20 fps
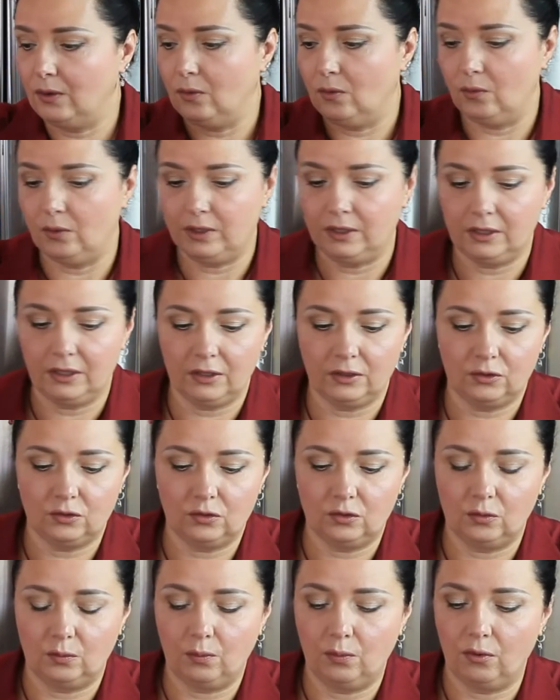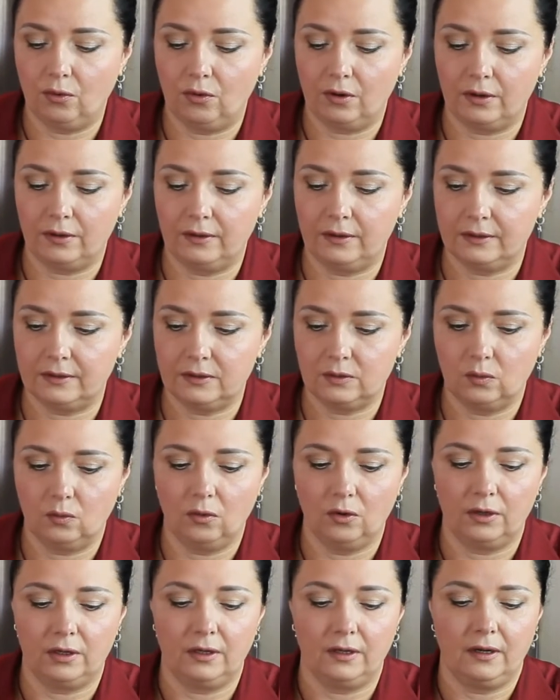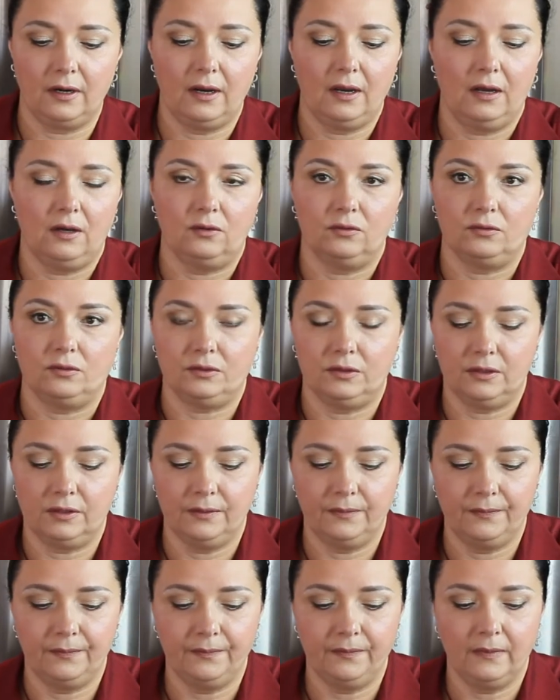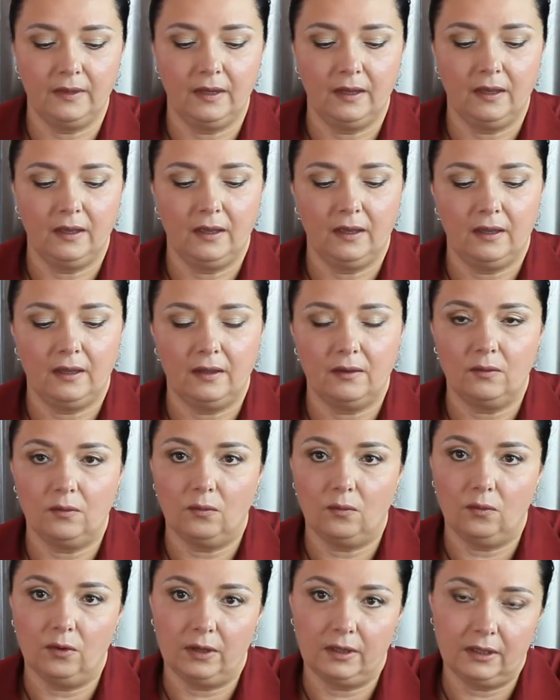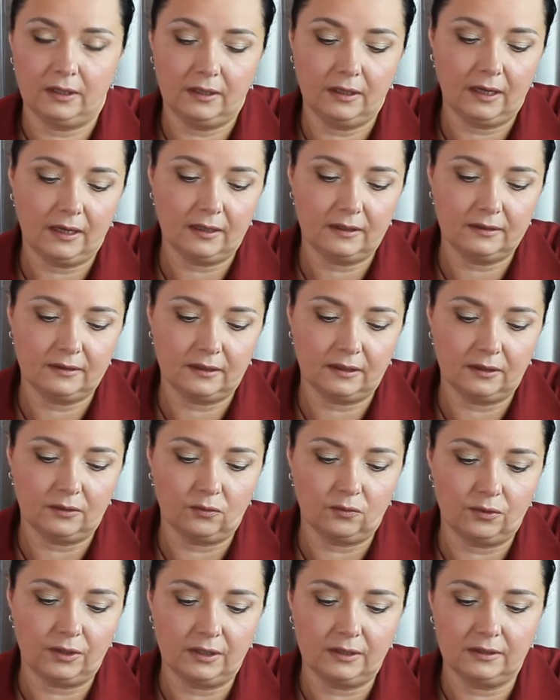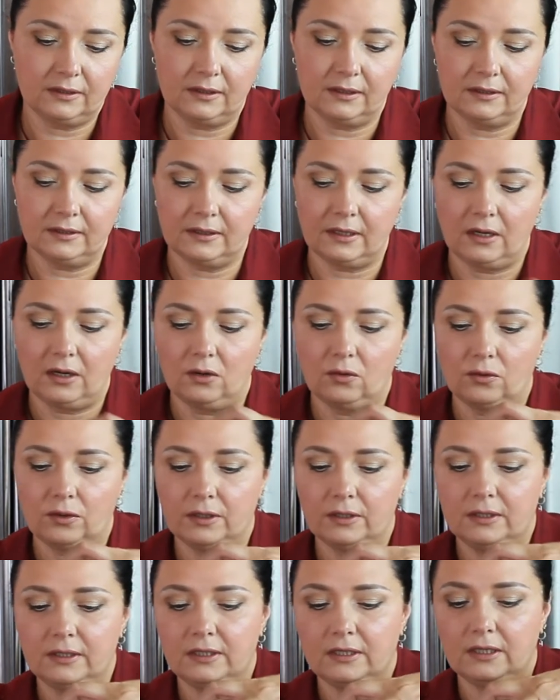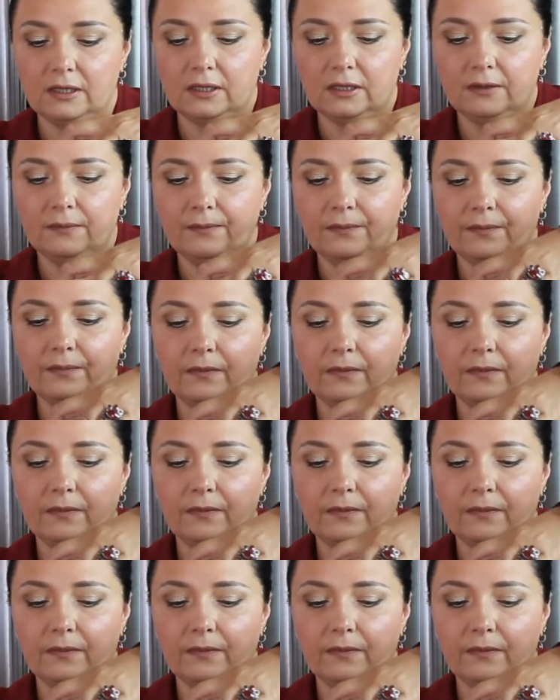we need to pour this water out. What it does, it rinses our tea